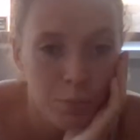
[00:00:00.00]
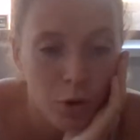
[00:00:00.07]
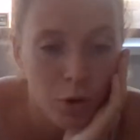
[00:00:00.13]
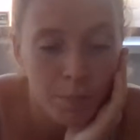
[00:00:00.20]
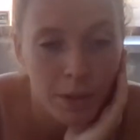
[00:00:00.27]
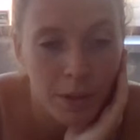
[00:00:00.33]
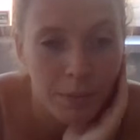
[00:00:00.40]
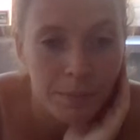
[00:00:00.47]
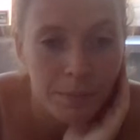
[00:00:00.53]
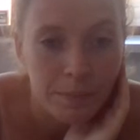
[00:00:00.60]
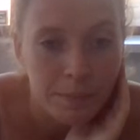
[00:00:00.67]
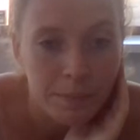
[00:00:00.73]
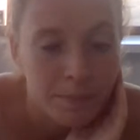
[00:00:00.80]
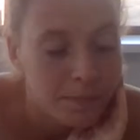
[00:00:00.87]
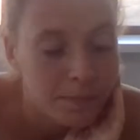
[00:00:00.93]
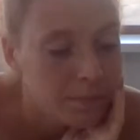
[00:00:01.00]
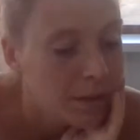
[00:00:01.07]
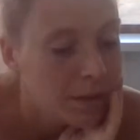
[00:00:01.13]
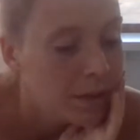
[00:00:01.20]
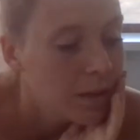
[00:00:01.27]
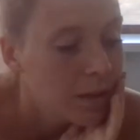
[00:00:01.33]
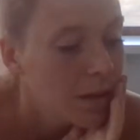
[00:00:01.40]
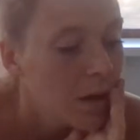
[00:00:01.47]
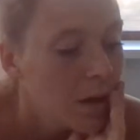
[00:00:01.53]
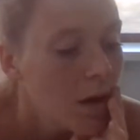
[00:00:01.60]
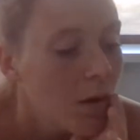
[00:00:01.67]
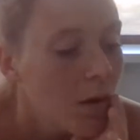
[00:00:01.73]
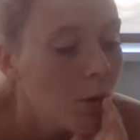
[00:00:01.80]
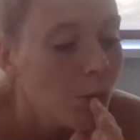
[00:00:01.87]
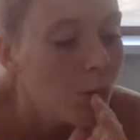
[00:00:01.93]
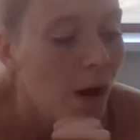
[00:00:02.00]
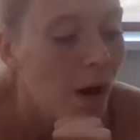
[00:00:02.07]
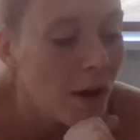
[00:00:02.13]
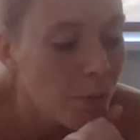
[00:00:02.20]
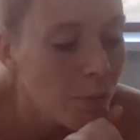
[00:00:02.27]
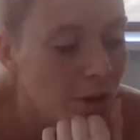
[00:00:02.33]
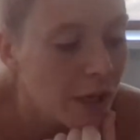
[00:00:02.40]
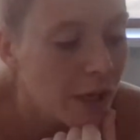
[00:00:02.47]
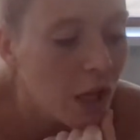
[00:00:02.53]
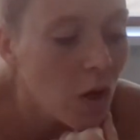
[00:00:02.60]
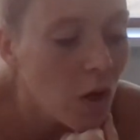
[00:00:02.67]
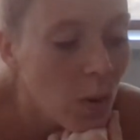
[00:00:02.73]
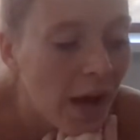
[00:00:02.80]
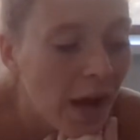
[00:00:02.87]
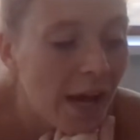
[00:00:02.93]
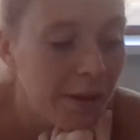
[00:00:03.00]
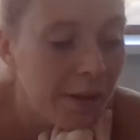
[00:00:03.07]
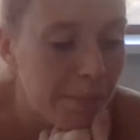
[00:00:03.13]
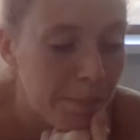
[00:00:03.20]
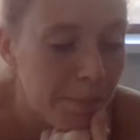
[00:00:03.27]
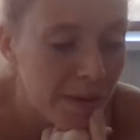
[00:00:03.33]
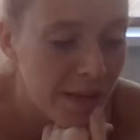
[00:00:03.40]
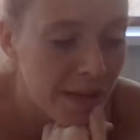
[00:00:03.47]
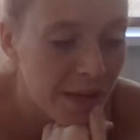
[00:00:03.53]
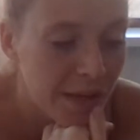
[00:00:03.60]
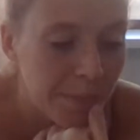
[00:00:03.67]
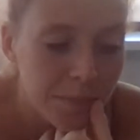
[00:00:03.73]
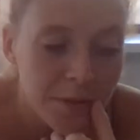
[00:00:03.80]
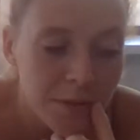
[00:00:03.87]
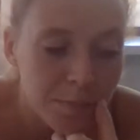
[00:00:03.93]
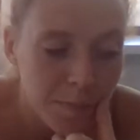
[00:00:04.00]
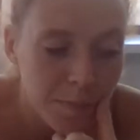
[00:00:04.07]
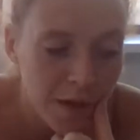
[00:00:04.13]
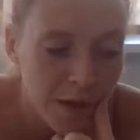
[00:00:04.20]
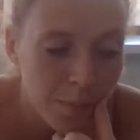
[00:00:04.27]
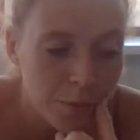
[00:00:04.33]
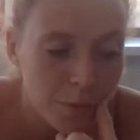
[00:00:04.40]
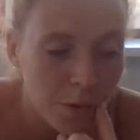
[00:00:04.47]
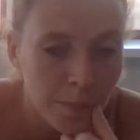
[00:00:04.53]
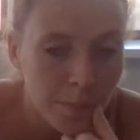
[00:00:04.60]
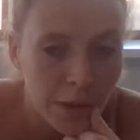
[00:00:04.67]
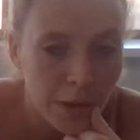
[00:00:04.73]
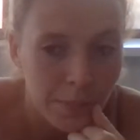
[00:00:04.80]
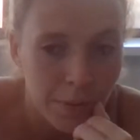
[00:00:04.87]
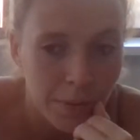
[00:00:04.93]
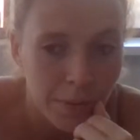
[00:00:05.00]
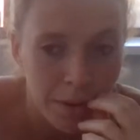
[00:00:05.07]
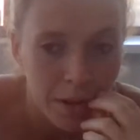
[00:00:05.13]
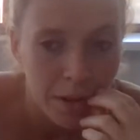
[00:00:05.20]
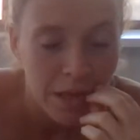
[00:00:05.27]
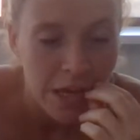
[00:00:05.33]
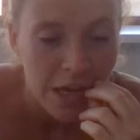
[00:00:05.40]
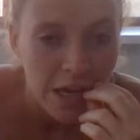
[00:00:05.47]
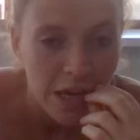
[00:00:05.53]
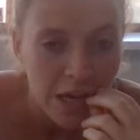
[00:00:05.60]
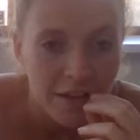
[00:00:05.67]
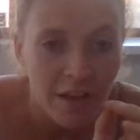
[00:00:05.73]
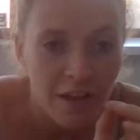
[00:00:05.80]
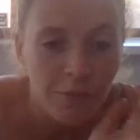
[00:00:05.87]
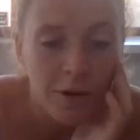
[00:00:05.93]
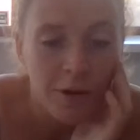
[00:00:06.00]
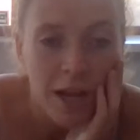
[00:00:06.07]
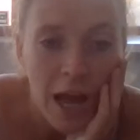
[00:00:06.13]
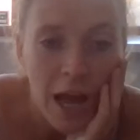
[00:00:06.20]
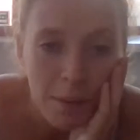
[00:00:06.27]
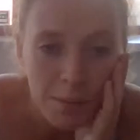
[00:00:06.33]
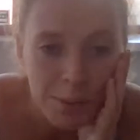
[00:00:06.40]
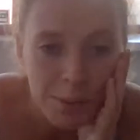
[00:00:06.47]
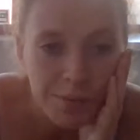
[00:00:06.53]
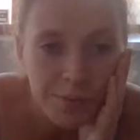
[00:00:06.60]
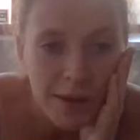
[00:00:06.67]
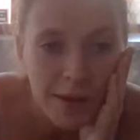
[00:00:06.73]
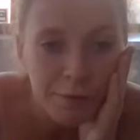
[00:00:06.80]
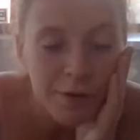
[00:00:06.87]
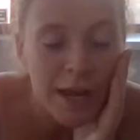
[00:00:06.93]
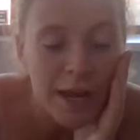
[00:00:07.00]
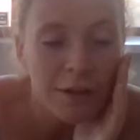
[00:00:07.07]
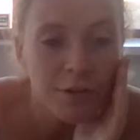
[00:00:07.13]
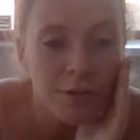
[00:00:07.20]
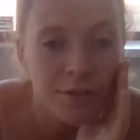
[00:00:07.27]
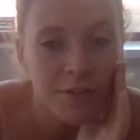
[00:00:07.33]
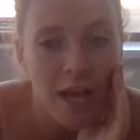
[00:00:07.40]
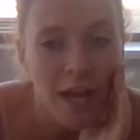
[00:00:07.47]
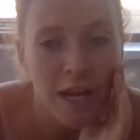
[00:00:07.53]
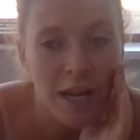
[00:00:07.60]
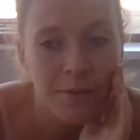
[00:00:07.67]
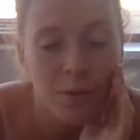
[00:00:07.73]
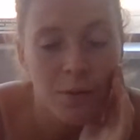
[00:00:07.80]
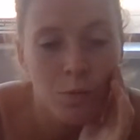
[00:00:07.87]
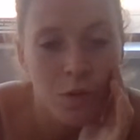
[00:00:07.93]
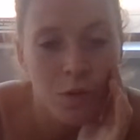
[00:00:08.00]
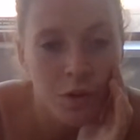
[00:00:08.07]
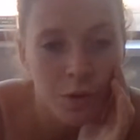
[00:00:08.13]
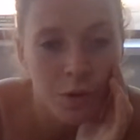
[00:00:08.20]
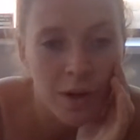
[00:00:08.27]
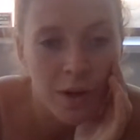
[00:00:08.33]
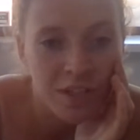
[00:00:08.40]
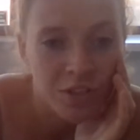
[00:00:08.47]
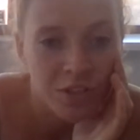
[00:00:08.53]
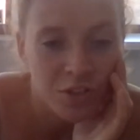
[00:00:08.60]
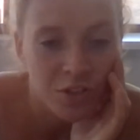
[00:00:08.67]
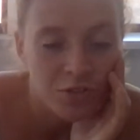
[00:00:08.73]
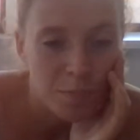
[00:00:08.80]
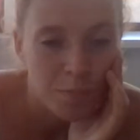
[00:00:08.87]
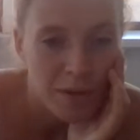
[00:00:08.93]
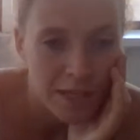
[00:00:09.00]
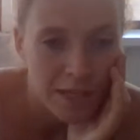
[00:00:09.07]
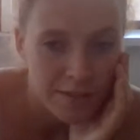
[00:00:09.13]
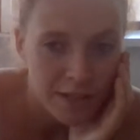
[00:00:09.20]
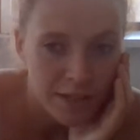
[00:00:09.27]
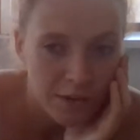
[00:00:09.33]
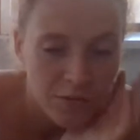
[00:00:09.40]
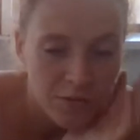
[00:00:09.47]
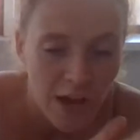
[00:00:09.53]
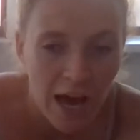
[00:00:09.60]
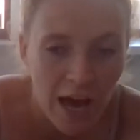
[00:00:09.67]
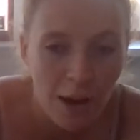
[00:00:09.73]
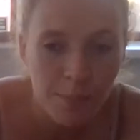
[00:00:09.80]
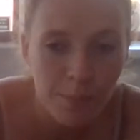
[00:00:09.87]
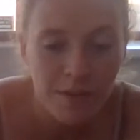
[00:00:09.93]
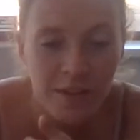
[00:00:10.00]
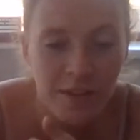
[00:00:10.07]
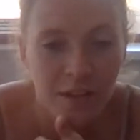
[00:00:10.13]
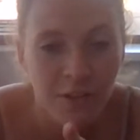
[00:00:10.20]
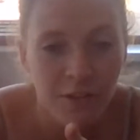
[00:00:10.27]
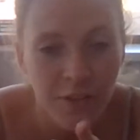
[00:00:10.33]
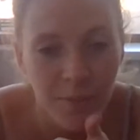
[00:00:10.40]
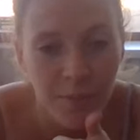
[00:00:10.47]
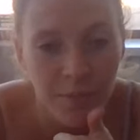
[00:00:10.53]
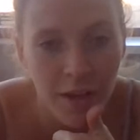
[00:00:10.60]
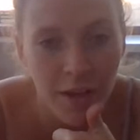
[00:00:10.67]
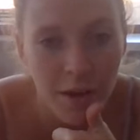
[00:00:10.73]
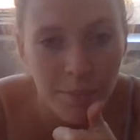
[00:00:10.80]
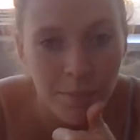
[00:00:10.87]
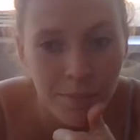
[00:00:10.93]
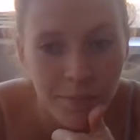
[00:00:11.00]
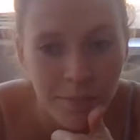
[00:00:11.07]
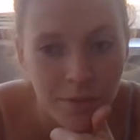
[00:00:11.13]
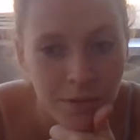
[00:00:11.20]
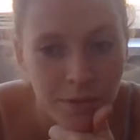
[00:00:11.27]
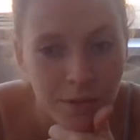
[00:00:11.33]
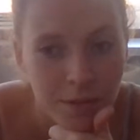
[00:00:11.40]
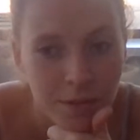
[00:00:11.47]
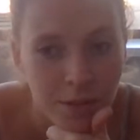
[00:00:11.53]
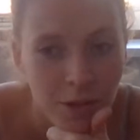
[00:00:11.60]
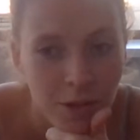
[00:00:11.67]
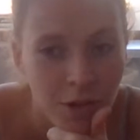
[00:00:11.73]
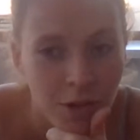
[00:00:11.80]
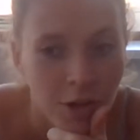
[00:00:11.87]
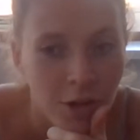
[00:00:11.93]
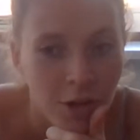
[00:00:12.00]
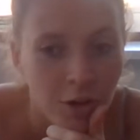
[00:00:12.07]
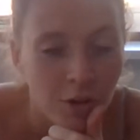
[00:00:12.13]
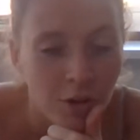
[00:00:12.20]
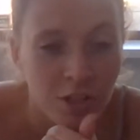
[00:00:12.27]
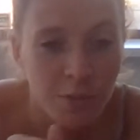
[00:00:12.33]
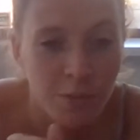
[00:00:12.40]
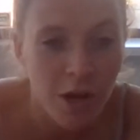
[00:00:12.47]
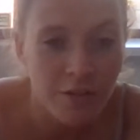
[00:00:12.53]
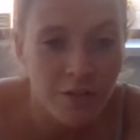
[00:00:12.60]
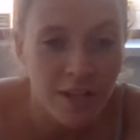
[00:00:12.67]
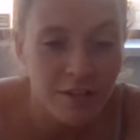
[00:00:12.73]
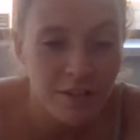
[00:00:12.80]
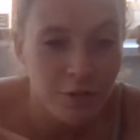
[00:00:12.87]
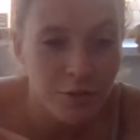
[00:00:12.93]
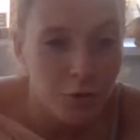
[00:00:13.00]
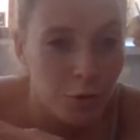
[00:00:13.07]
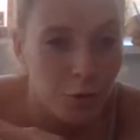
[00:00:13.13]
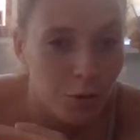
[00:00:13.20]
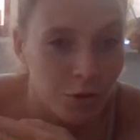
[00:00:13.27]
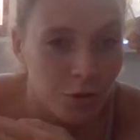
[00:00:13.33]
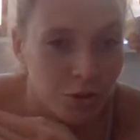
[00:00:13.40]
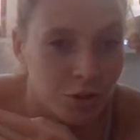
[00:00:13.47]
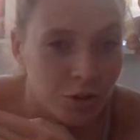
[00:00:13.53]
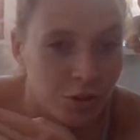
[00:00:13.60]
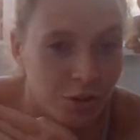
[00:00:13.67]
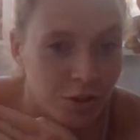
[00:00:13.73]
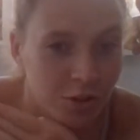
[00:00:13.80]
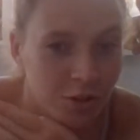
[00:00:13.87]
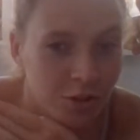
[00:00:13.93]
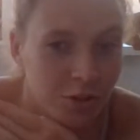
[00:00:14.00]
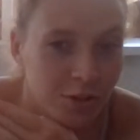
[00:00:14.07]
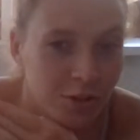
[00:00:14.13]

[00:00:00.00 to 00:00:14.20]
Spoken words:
be a problem? Why would low hanging beams be a problem? Is everyone happy with that round, or does anyone want the questions repeated? If you're happy, send a thumbs up. Or should we go send a torch?